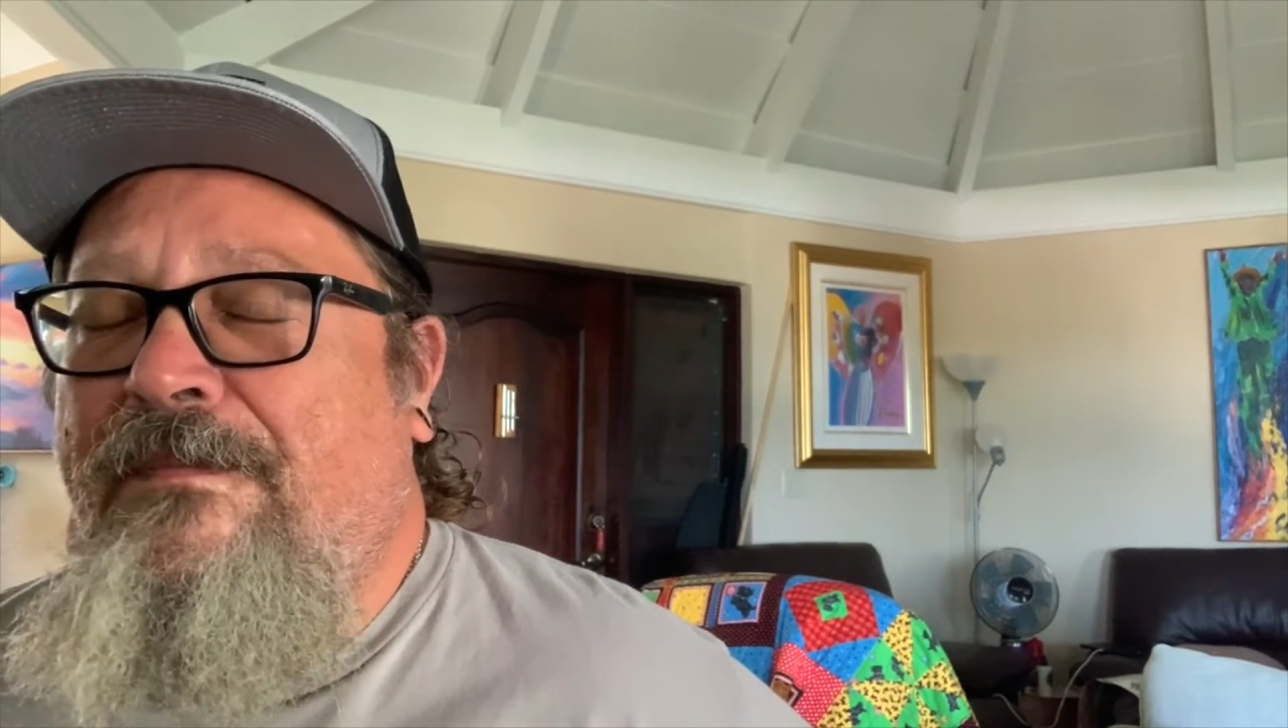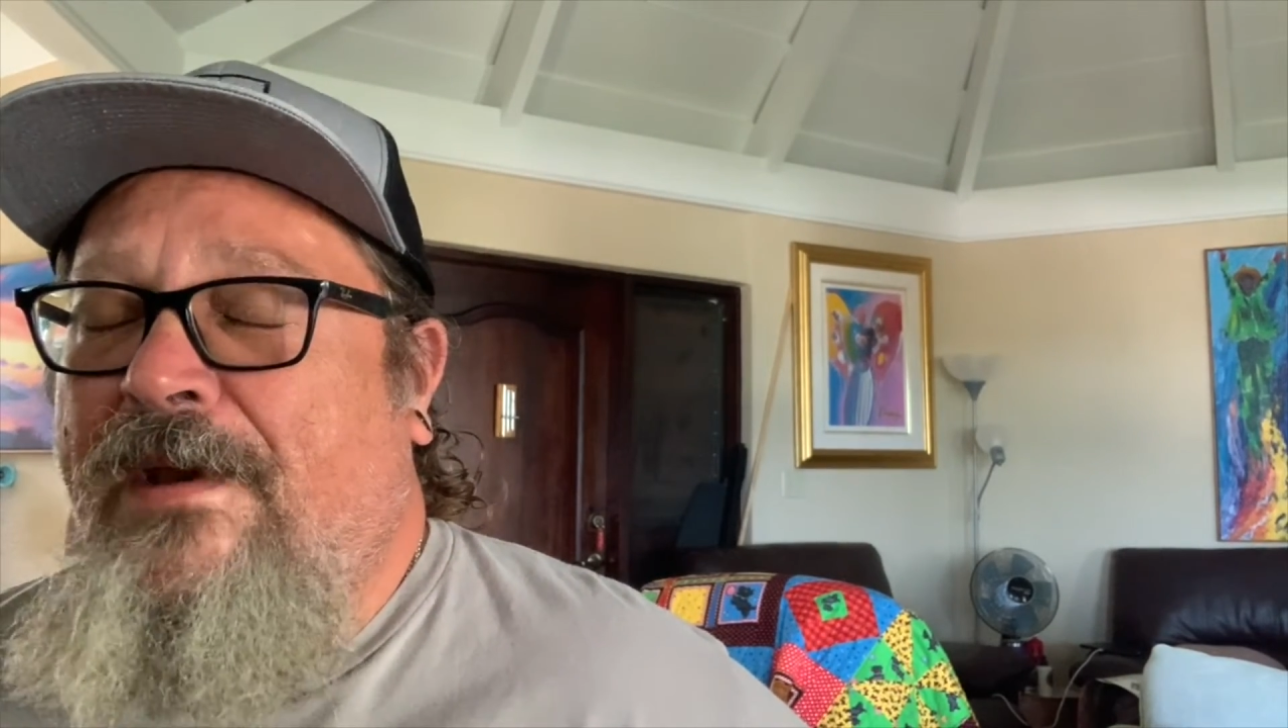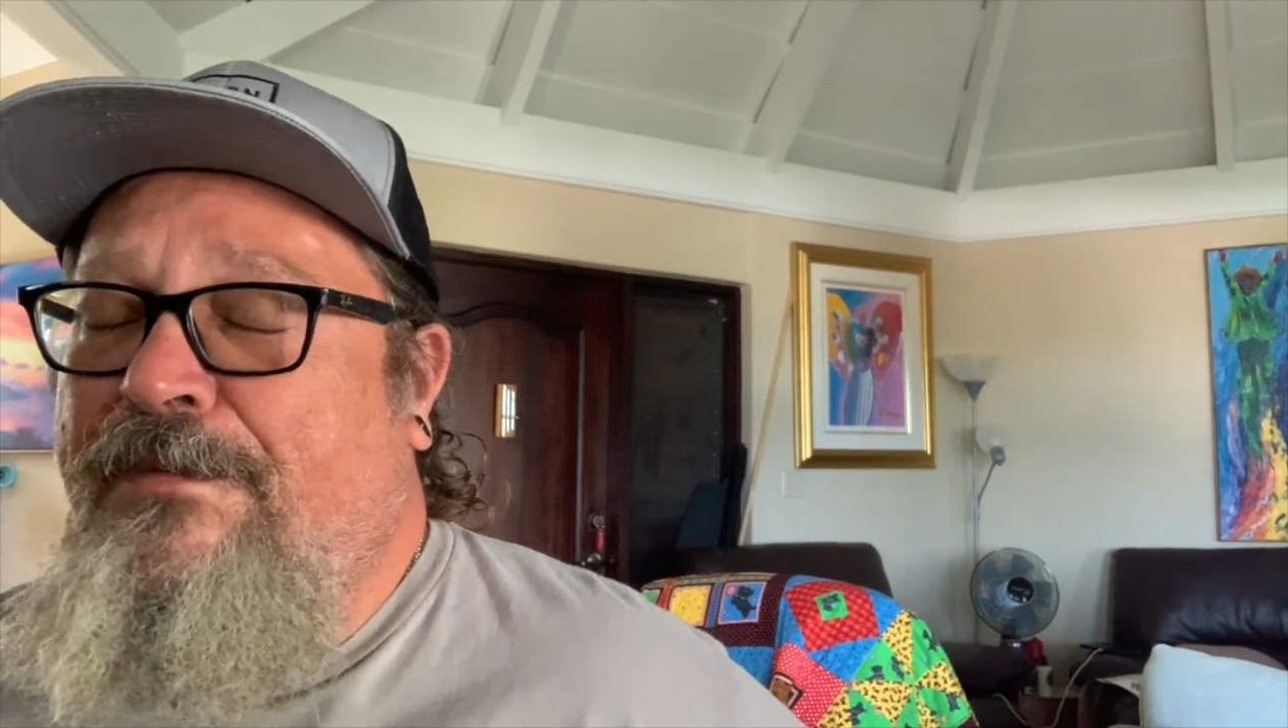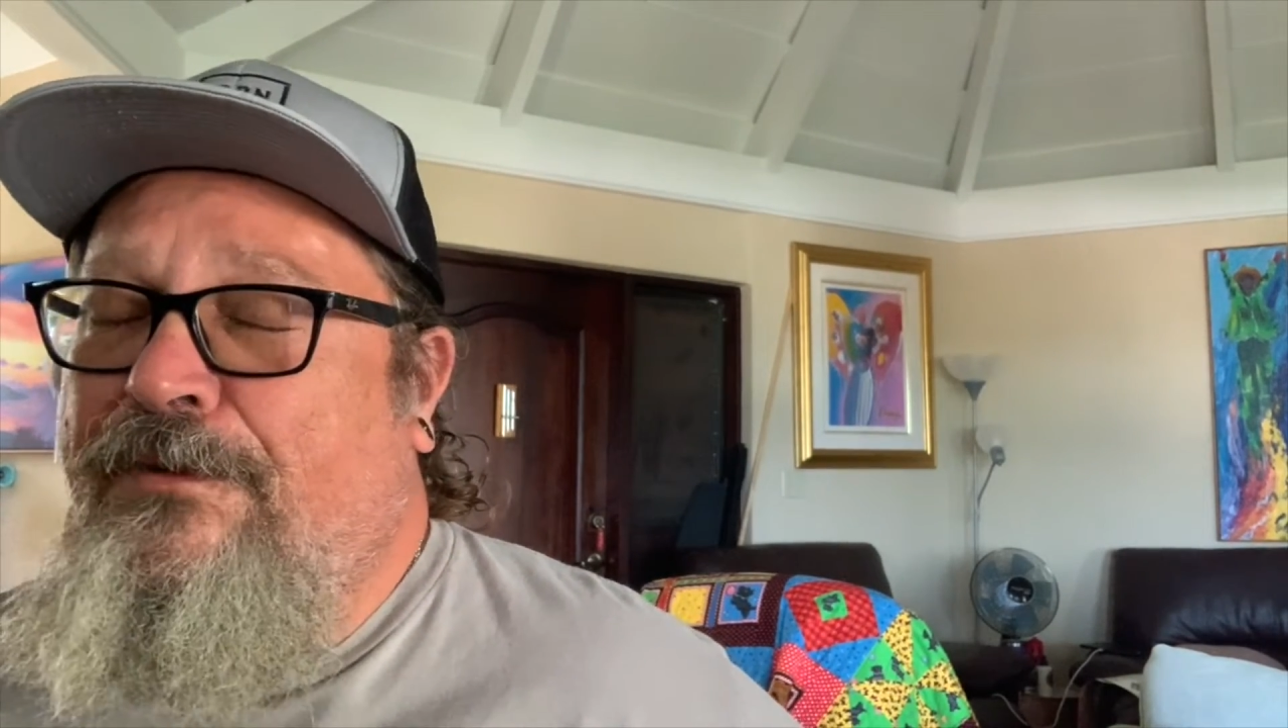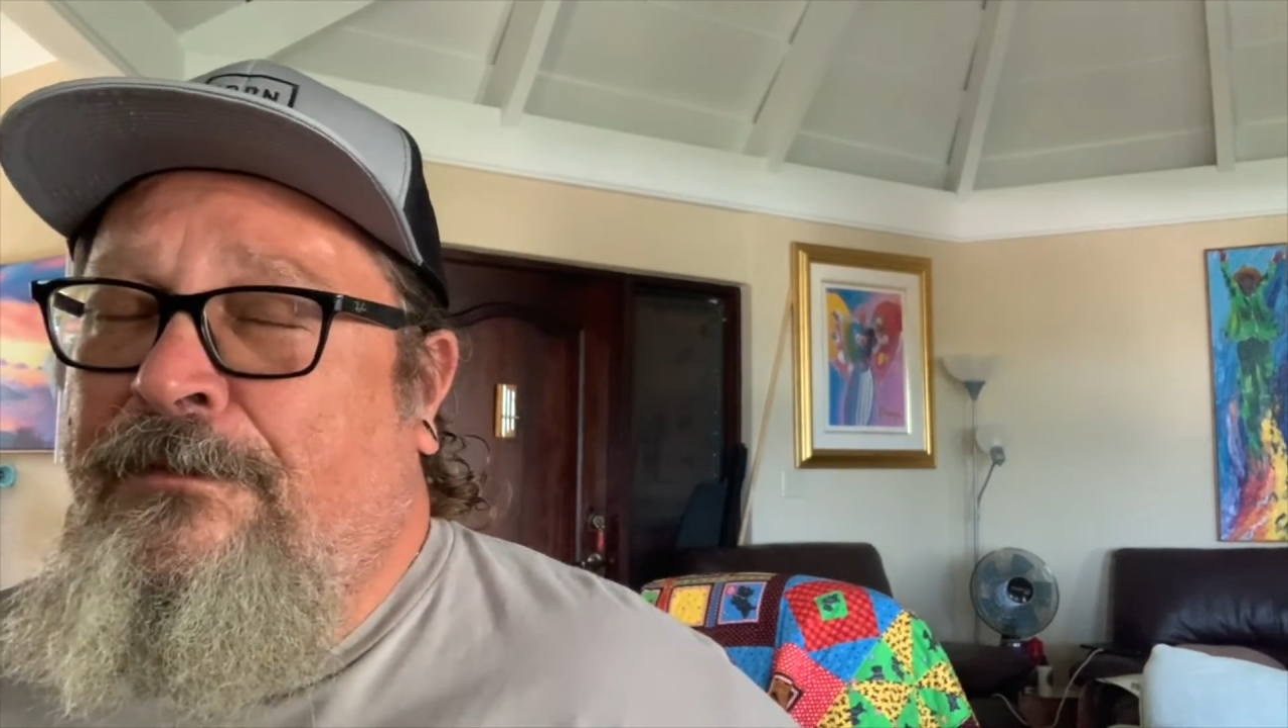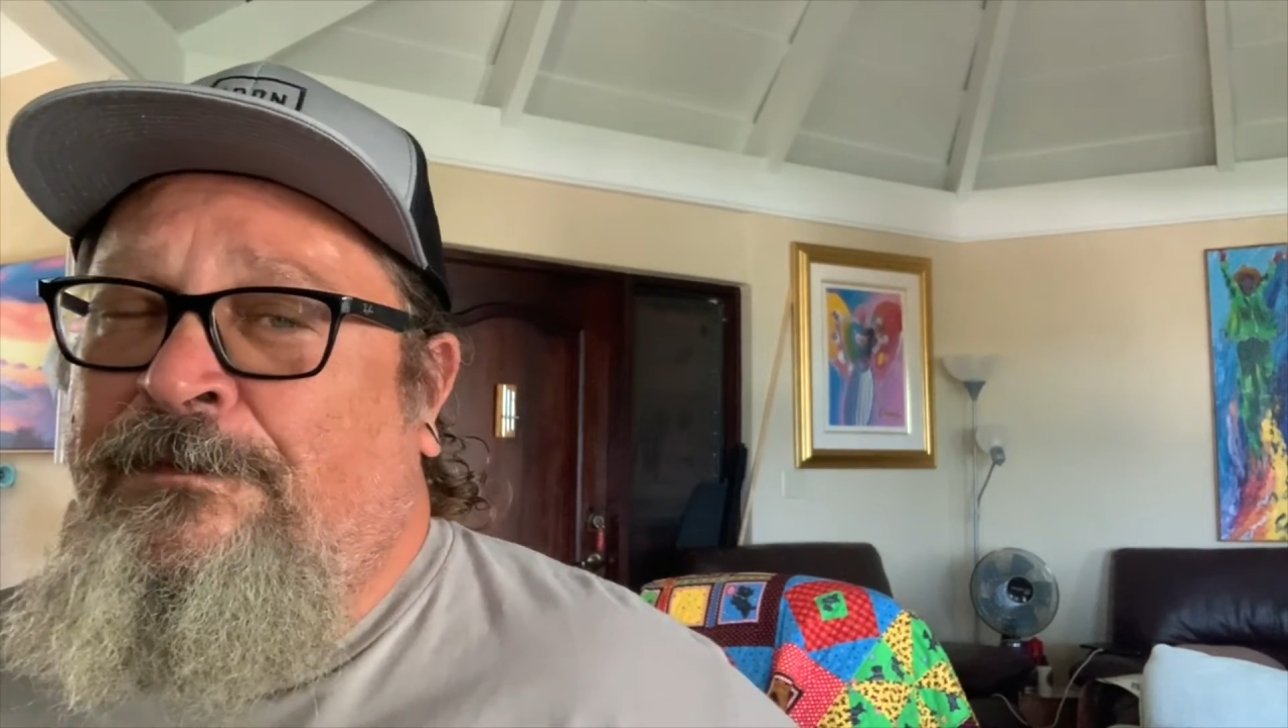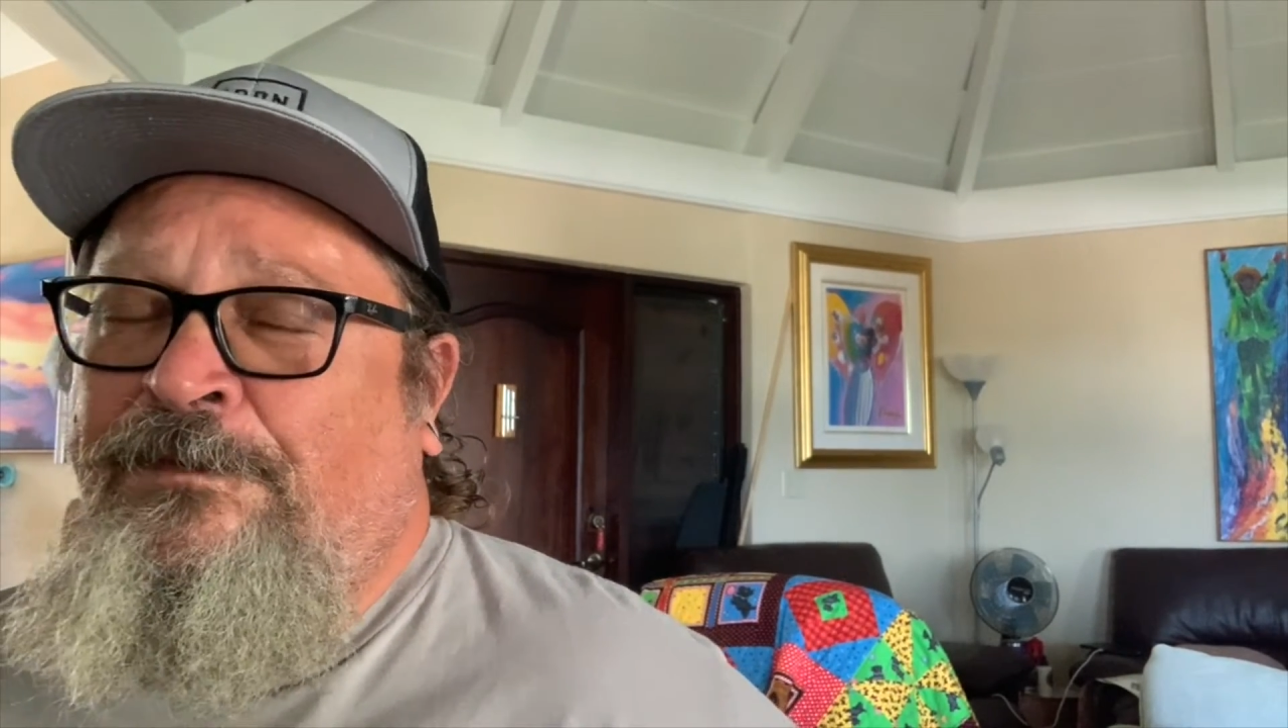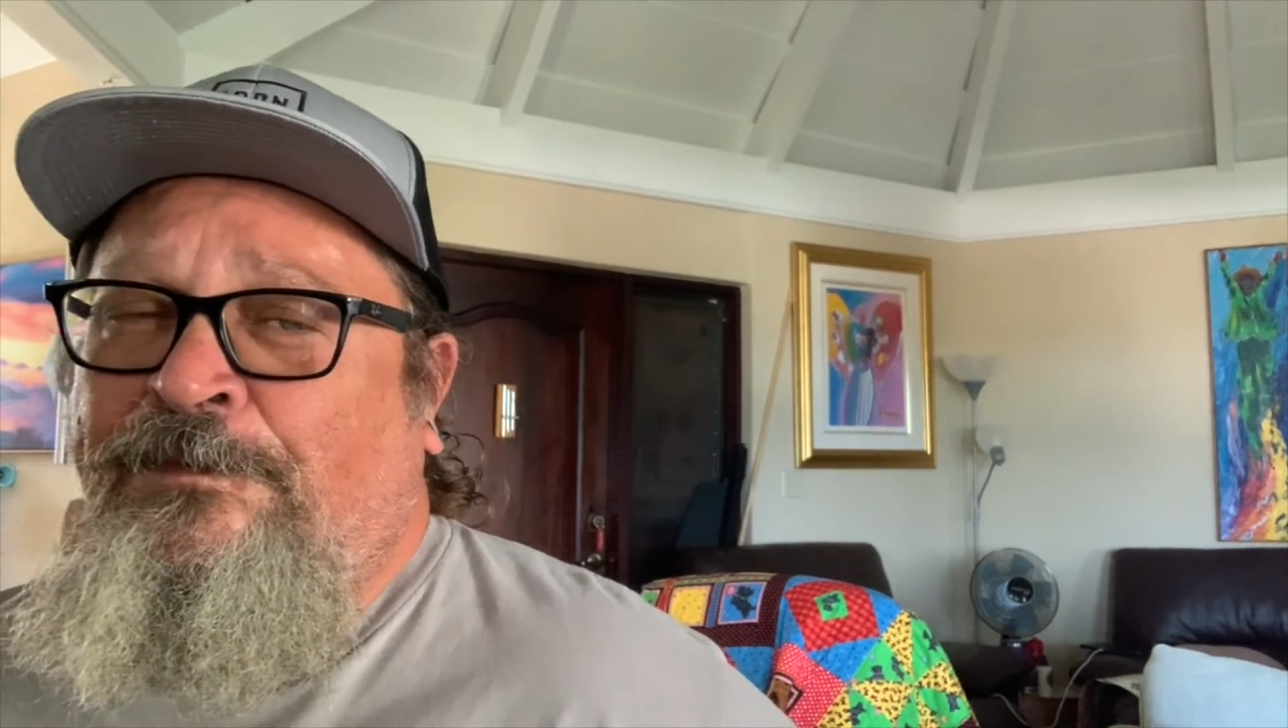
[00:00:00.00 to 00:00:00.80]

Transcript: pepper.